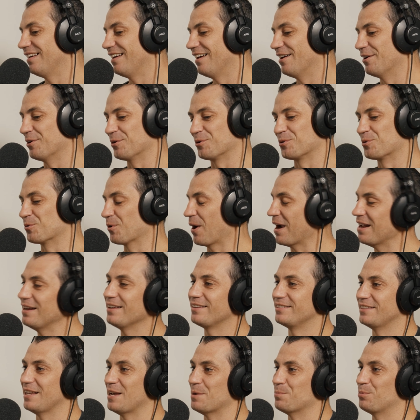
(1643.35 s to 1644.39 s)
a great
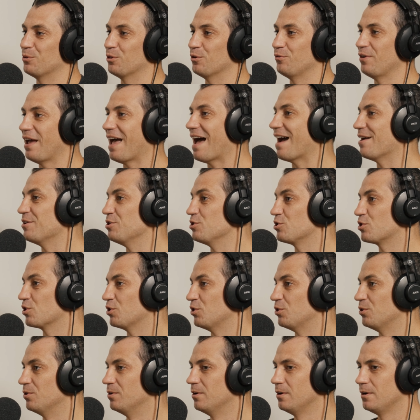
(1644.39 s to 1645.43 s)
example of how you
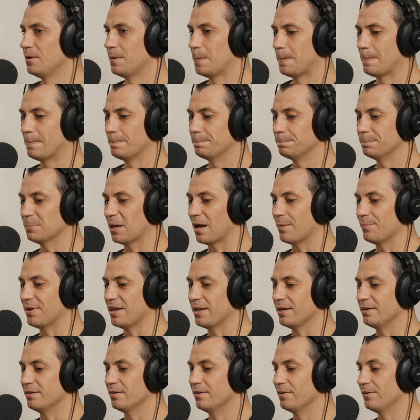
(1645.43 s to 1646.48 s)
can. I
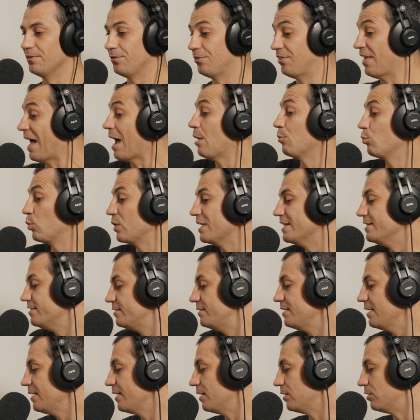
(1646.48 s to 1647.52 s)
mean, that we
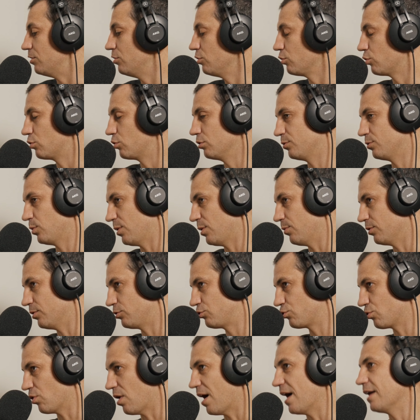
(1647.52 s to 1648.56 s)
did because we were
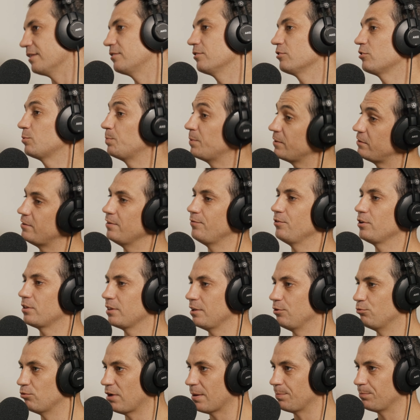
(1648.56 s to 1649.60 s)
trying to
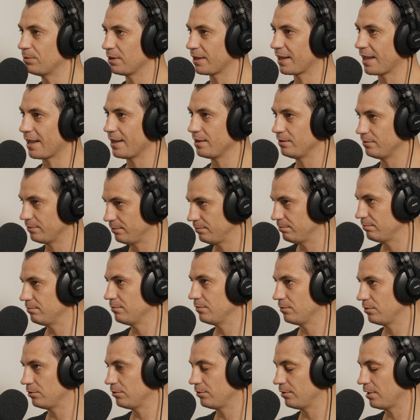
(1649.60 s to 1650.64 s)
specifically replicate
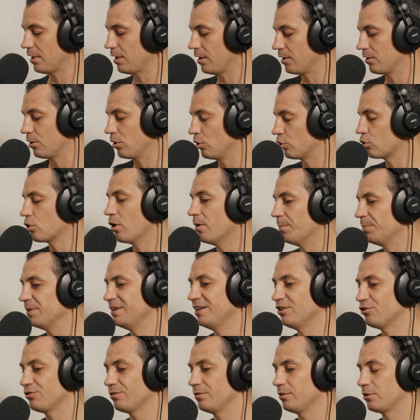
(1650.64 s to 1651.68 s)
a
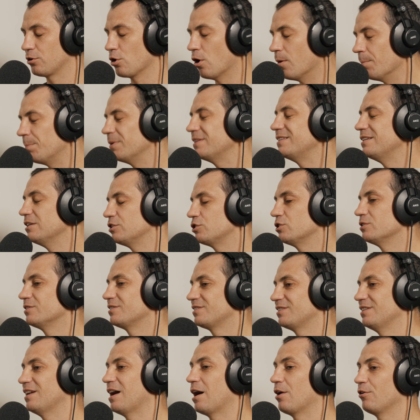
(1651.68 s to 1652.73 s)
competition competition
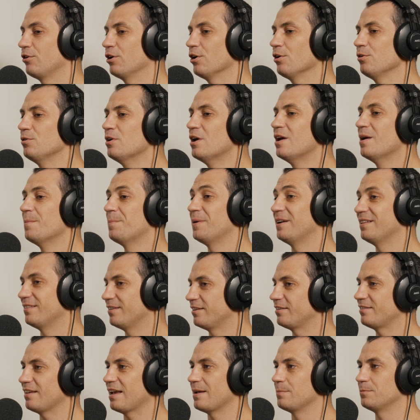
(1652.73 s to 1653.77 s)
scenario. But at the
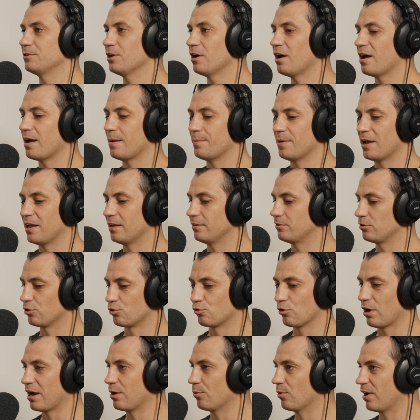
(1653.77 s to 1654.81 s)
same time, it's a
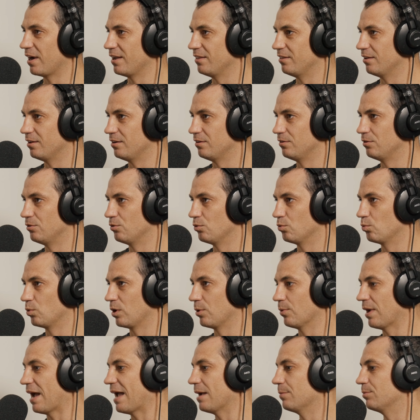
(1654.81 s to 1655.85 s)
great way that we
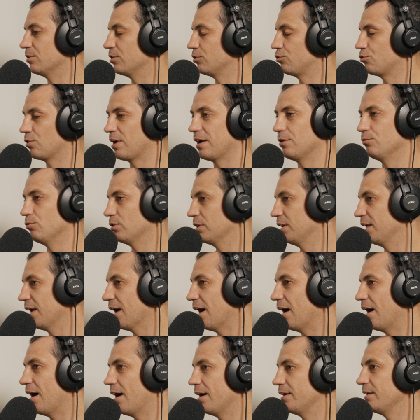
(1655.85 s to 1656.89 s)
were able to train really
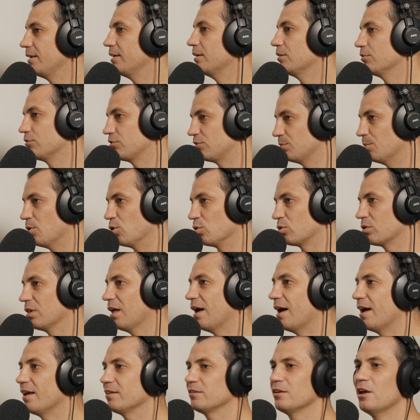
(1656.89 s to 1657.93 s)
hard in a small
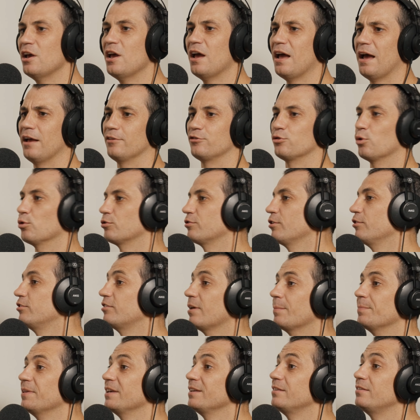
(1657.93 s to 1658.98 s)
class. It's yeah. also
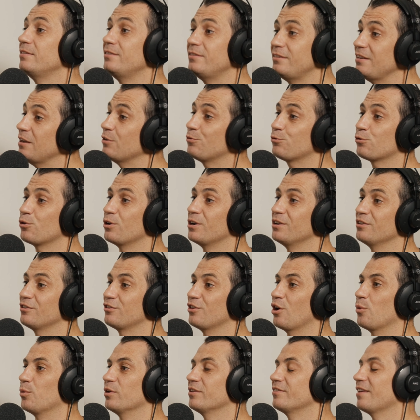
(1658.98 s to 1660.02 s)
something different.
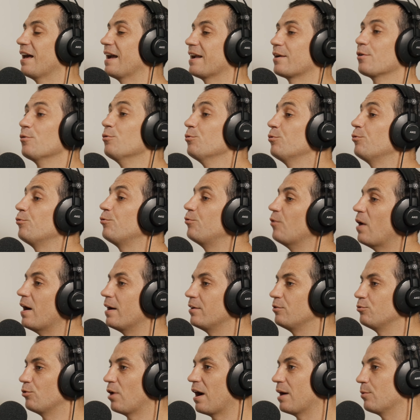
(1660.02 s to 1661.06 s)
So yeah. it's like
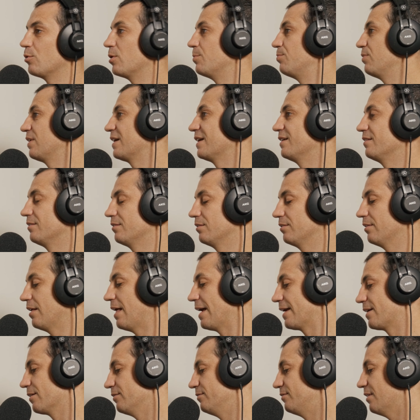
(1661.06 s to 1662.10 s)
fun, right? We're bringing
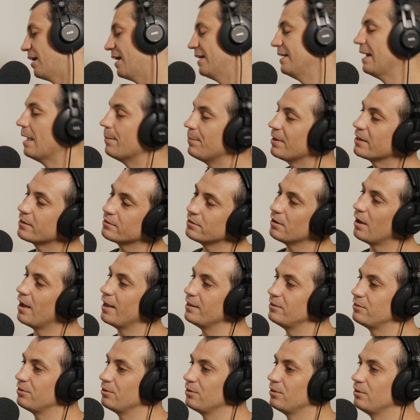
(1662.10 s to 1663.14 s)
like a dynamic
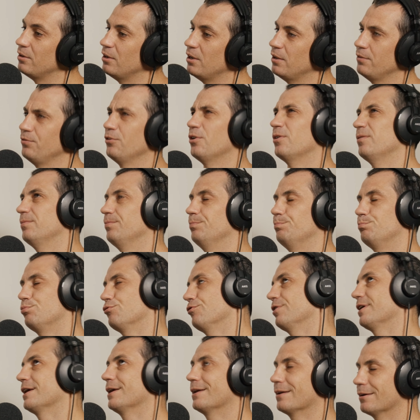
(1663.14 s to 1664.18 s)
side to not
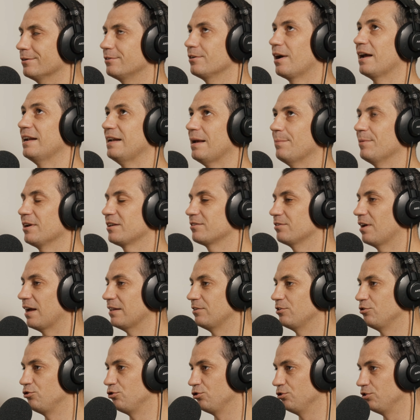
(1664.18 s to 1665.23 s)
bringing a dynamic
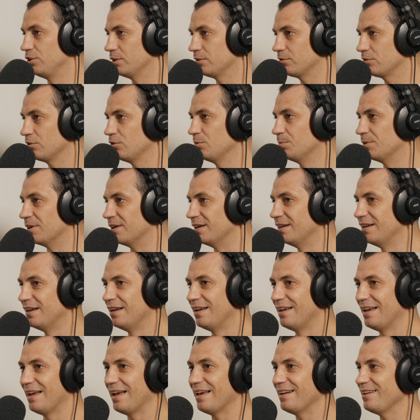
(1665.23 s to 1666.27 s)
side to jujitsu, but
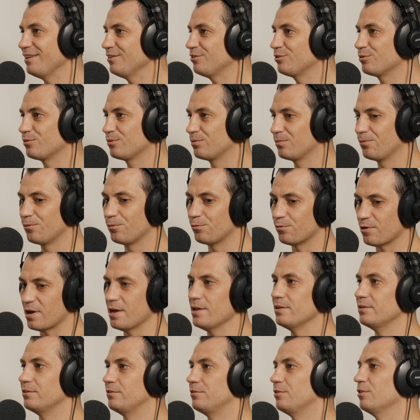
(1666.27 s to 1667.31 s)
it is
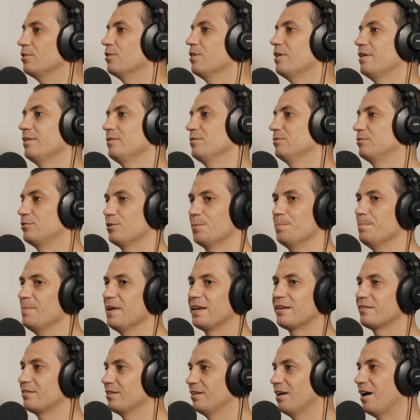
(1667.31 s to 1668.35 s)
fun to to
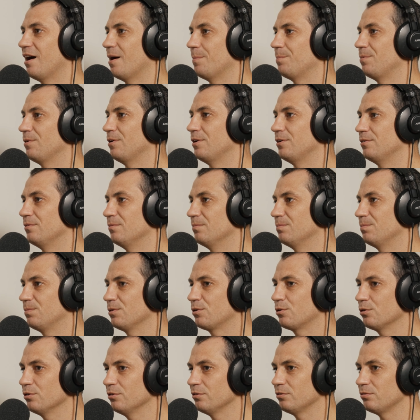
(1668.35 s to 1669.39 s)
mix it up. And
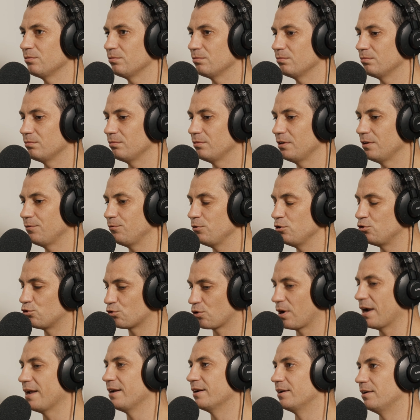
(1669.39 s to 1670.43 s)
because if you
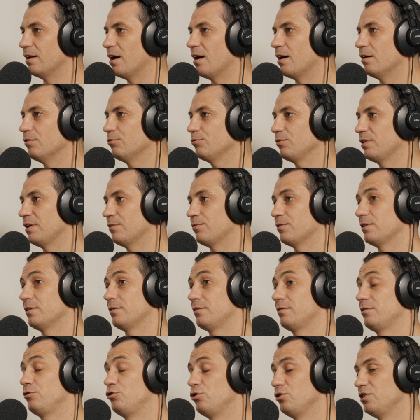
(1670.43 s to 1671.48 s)
train enough, if
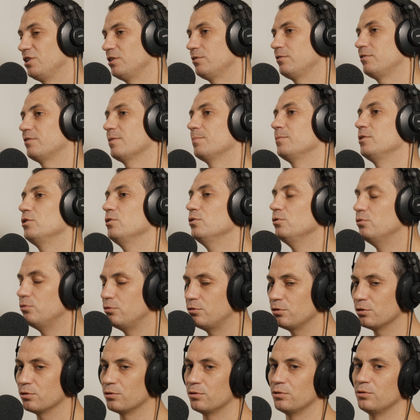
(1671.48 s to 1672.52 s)
it's jujitsu something you
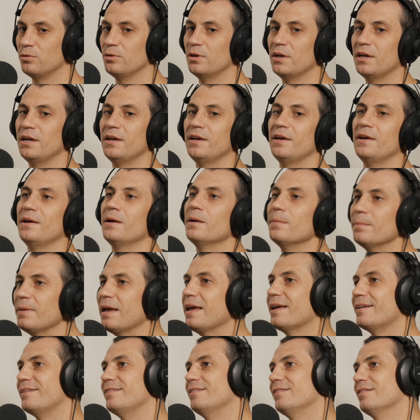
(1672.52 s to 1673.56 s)
do,
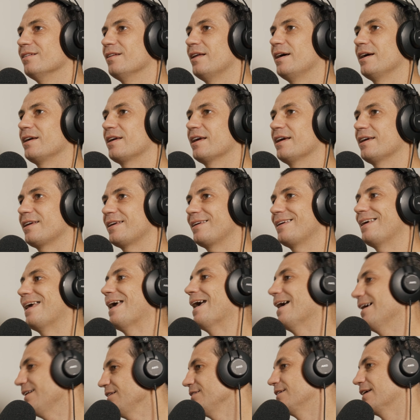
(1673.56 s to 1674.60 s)
man, like it
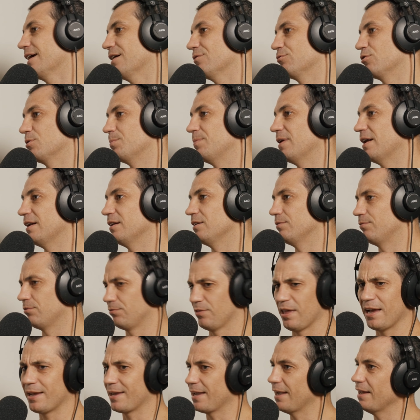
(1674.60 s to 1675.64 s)
can get repetitive
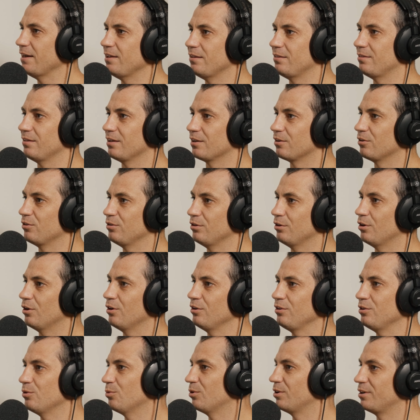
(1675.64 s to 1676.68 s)
like anything you know
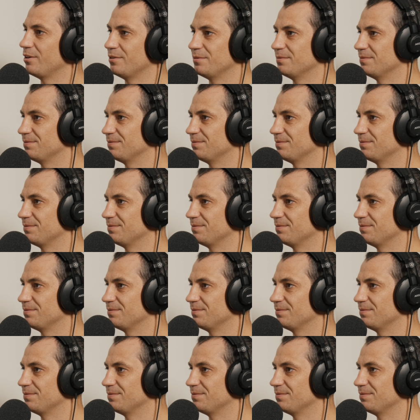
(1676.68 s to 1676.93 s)
you want to